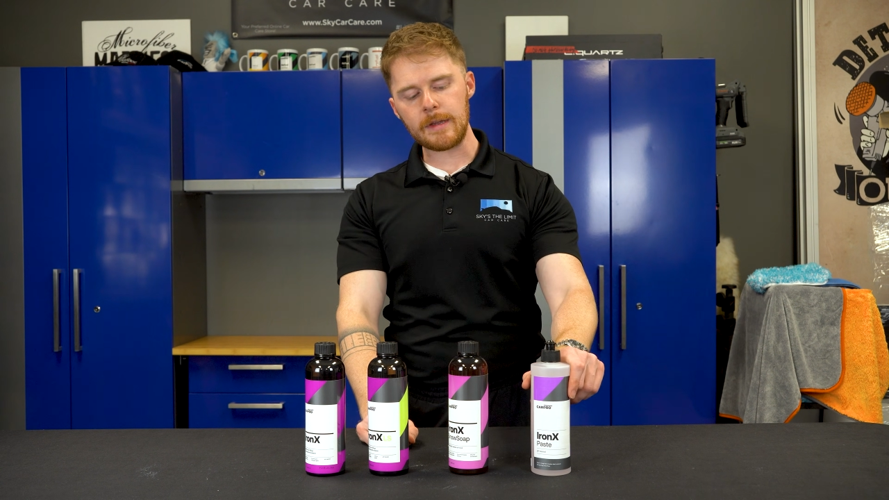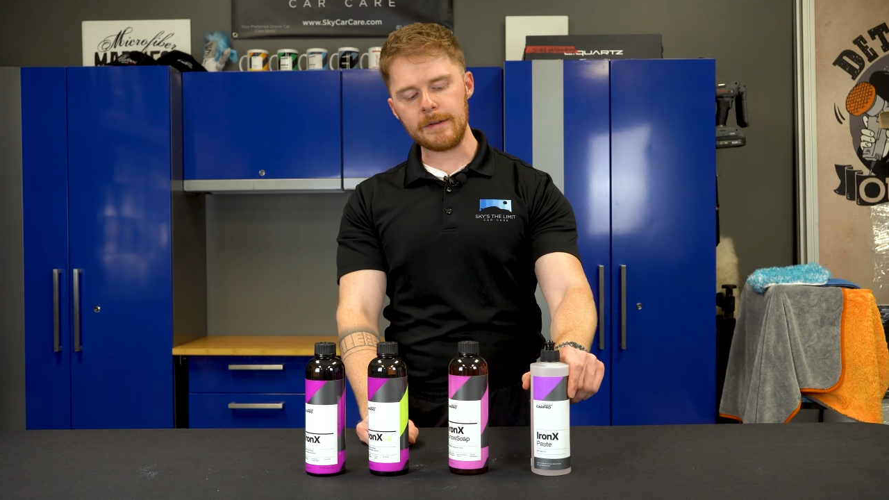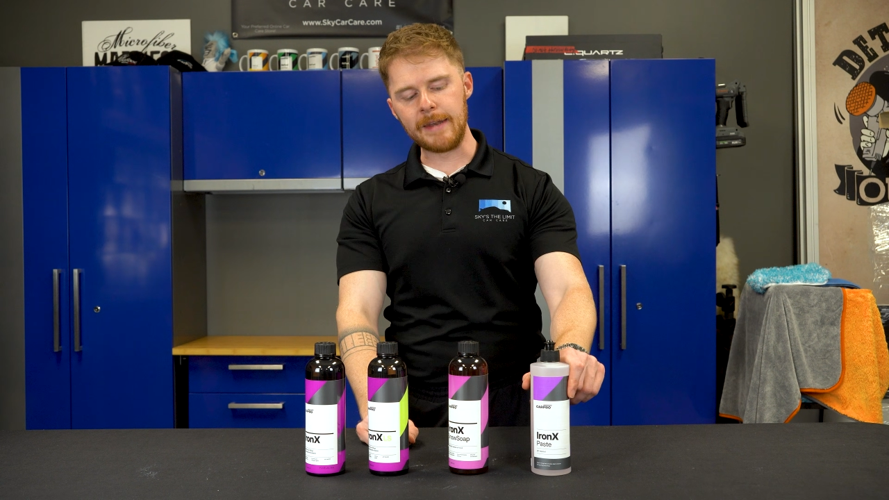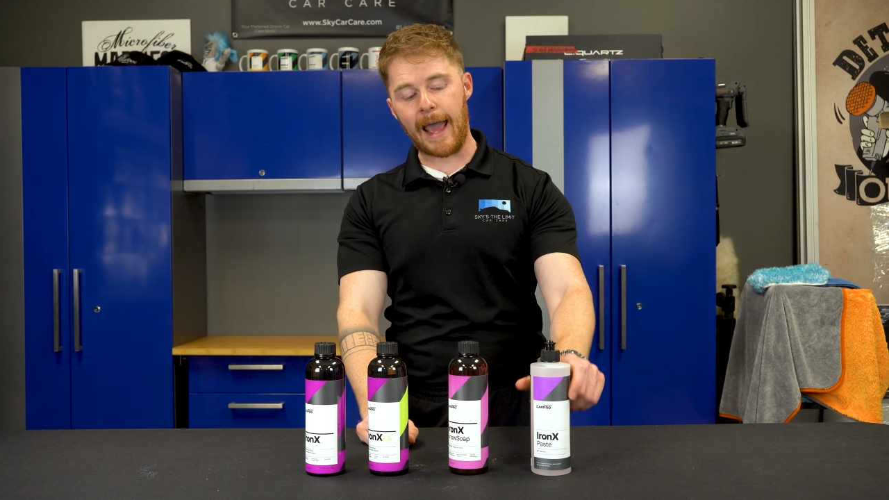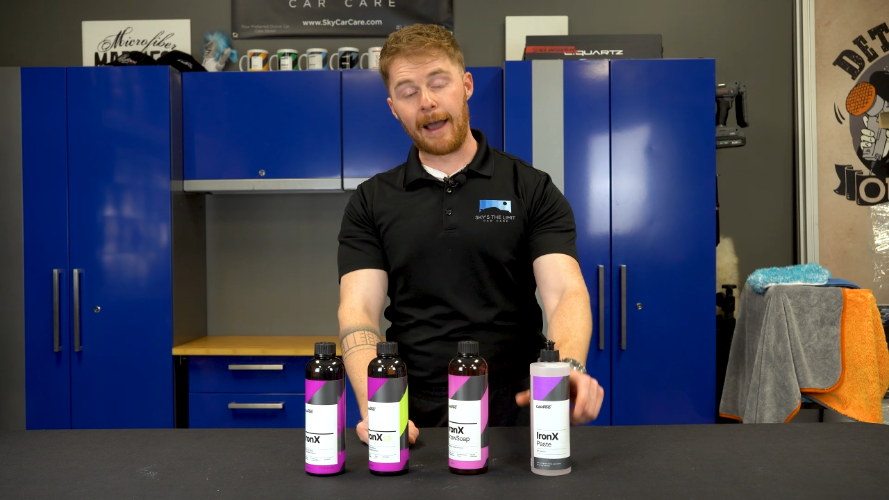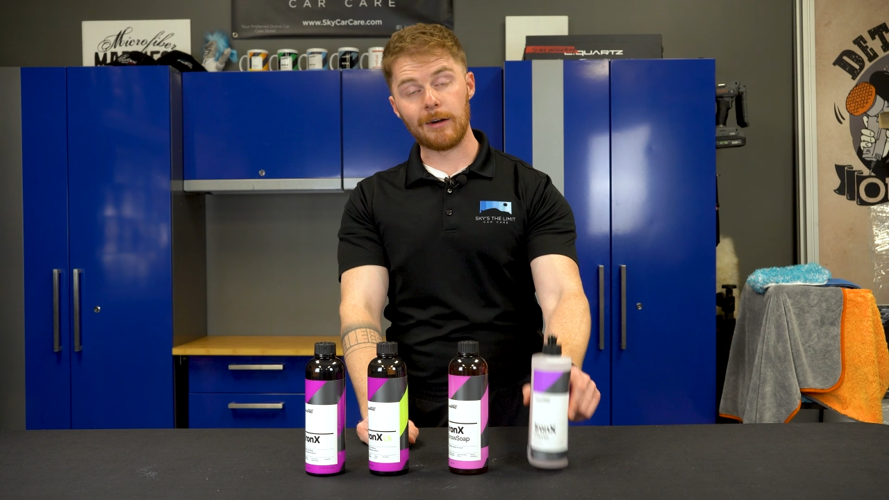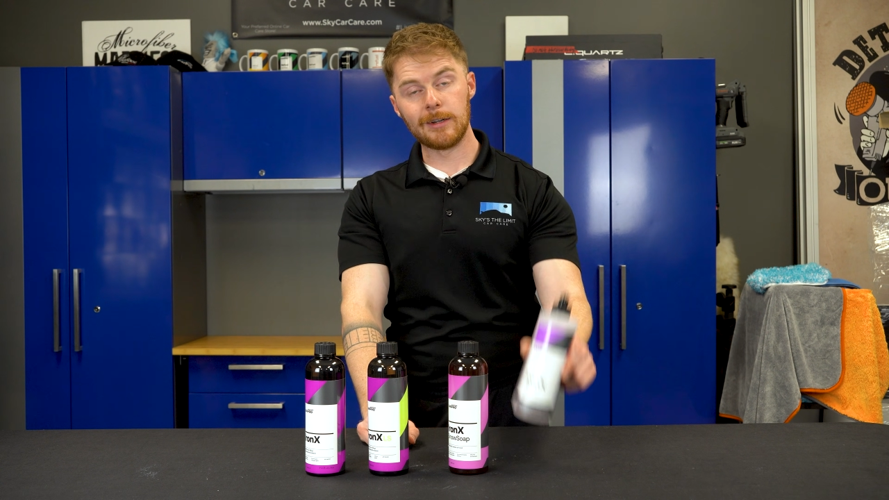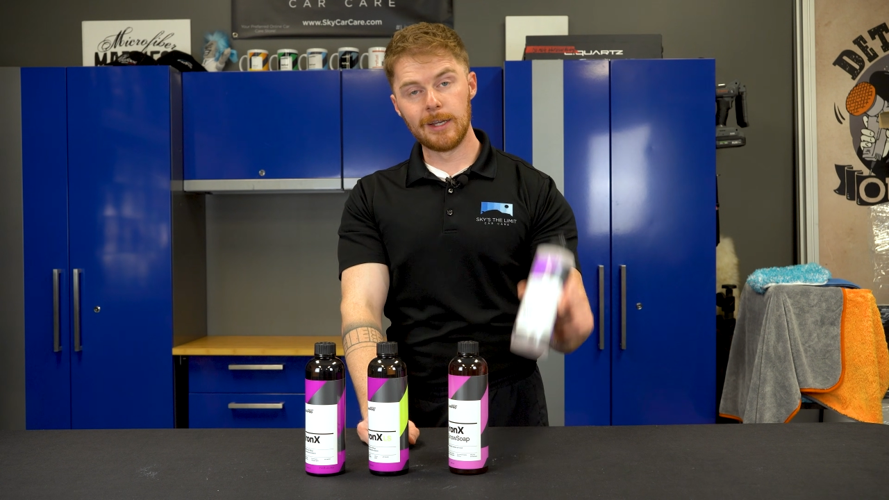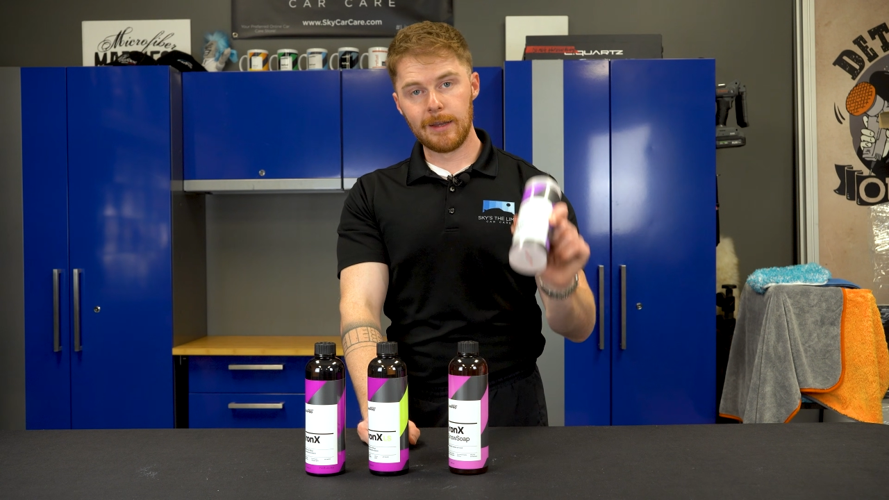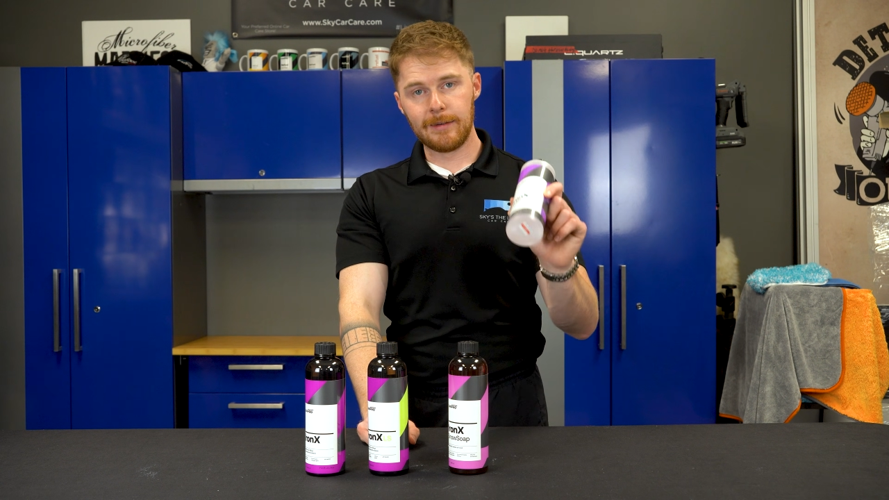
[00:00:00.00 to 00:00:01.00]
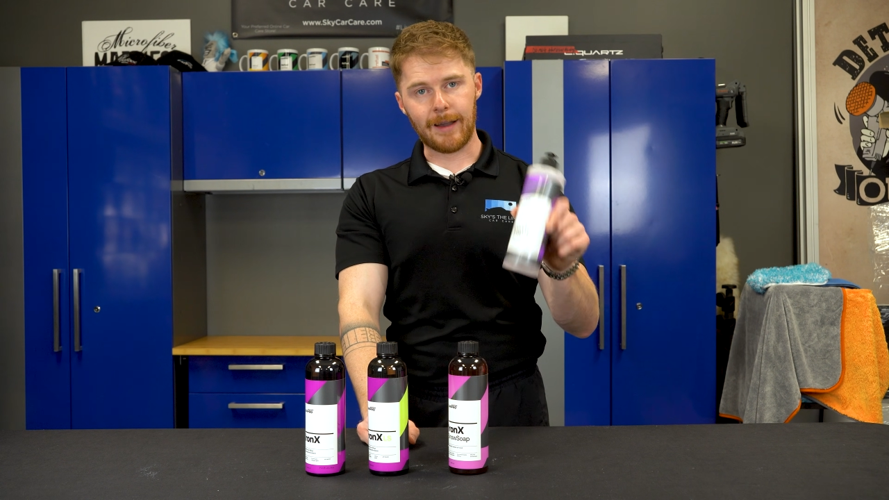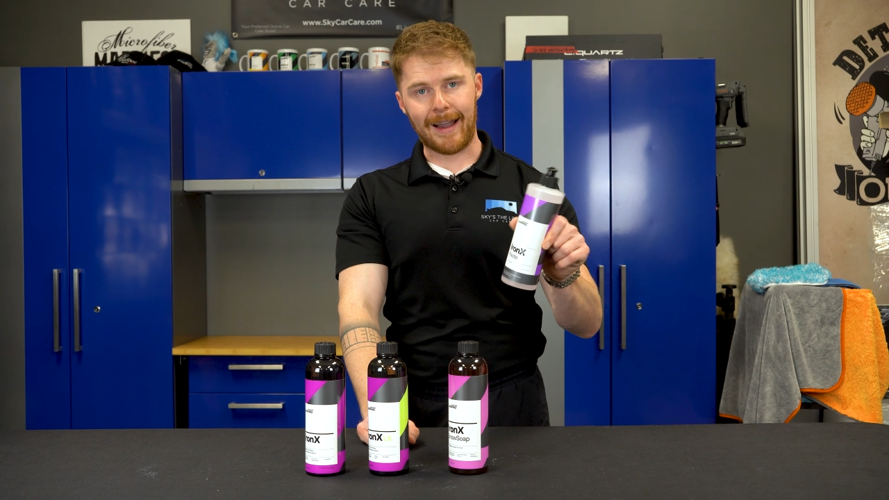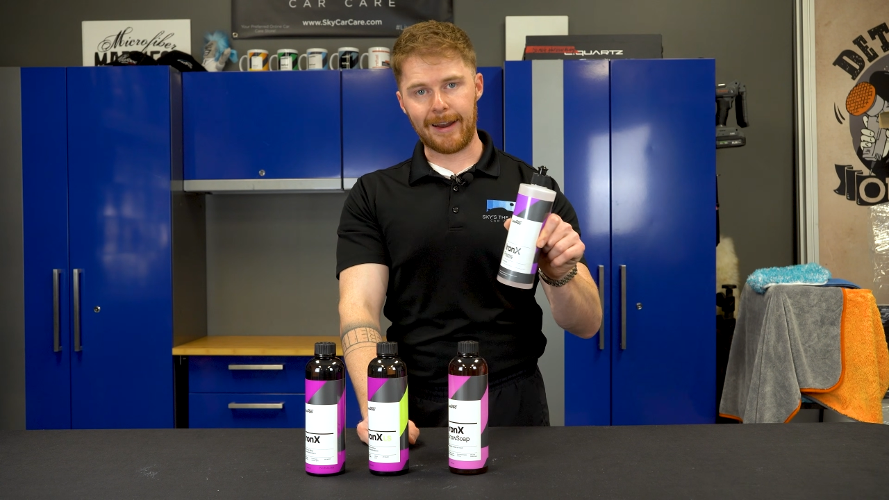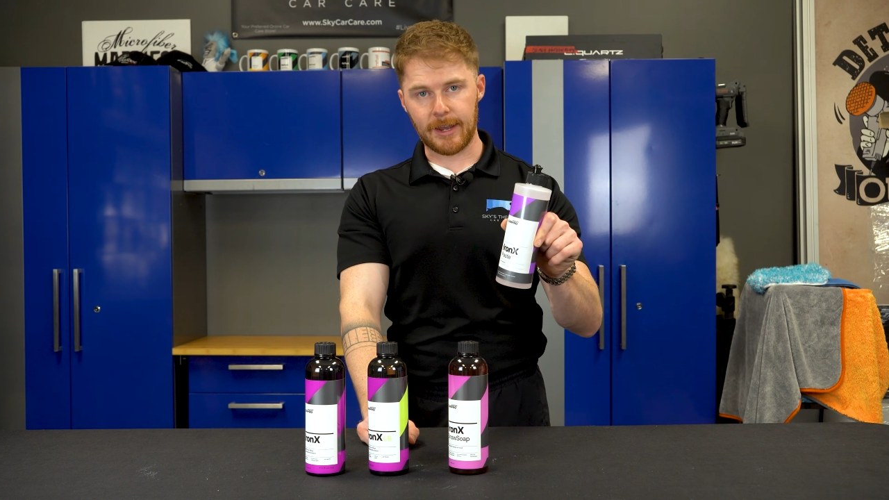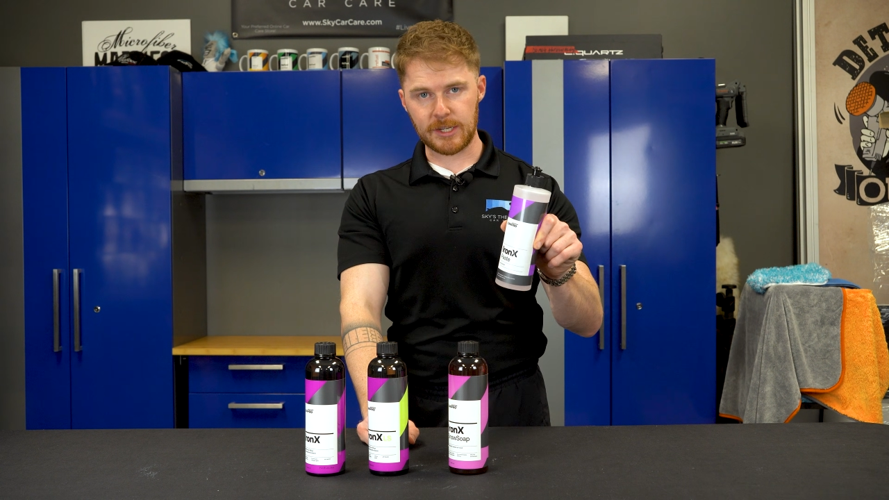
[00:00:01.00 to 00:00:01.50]
Now,
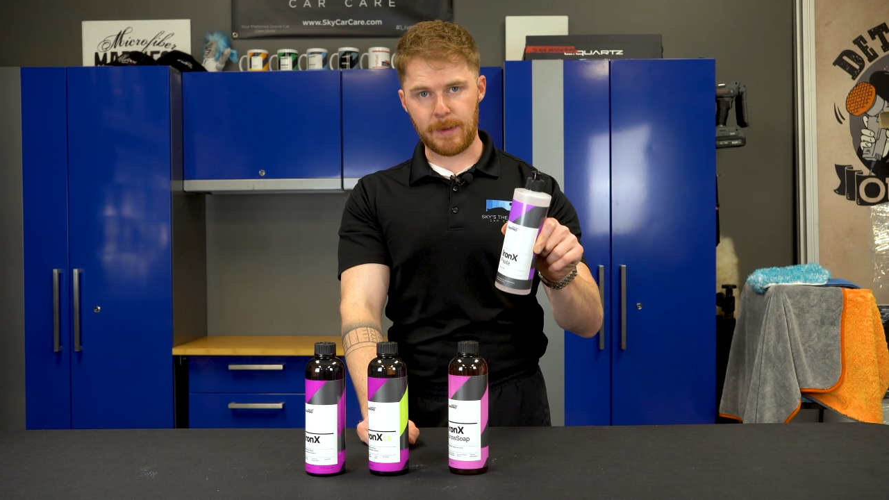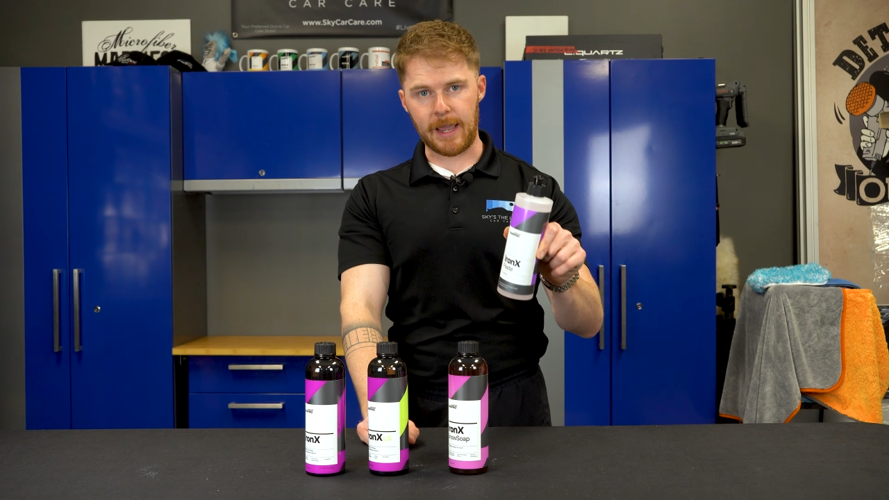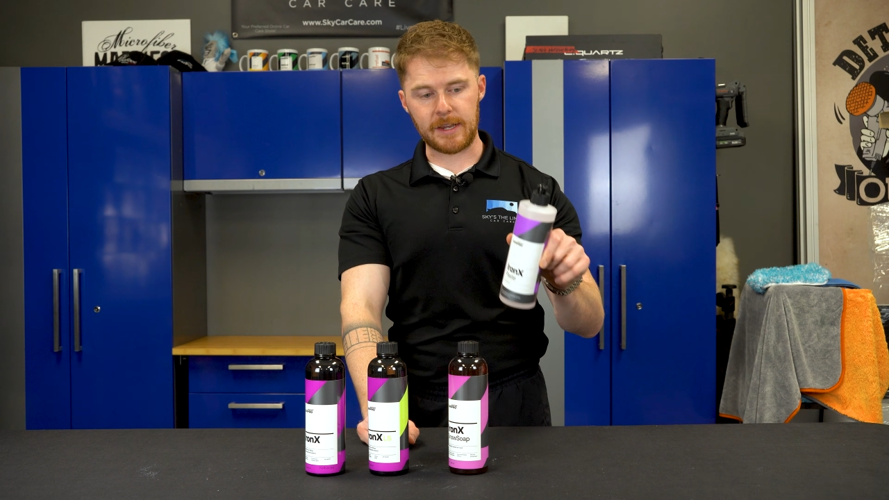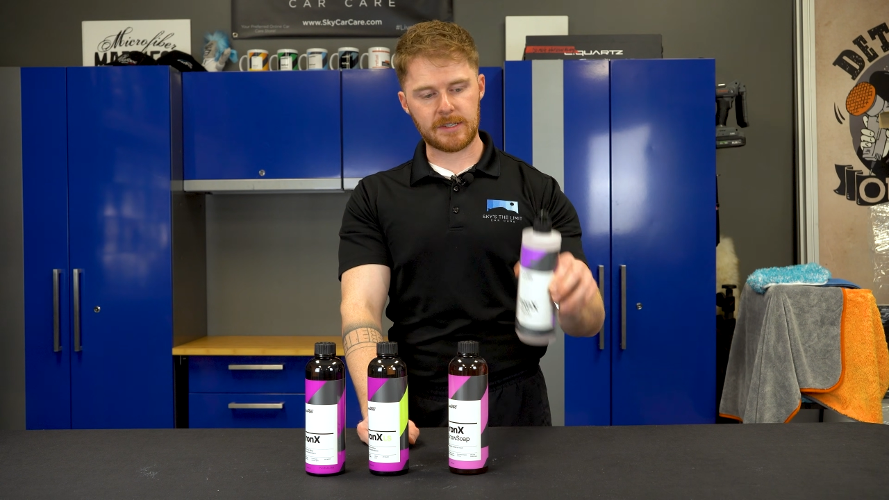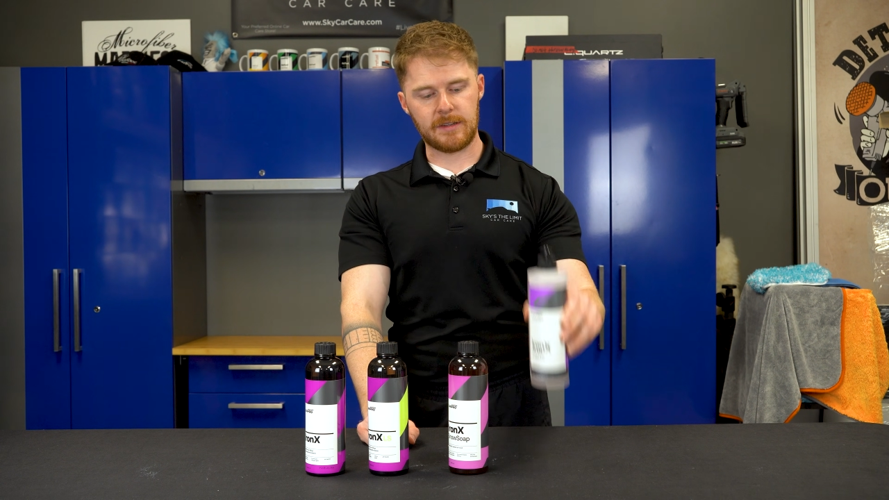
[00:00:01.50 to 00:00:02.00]
IronX Paste.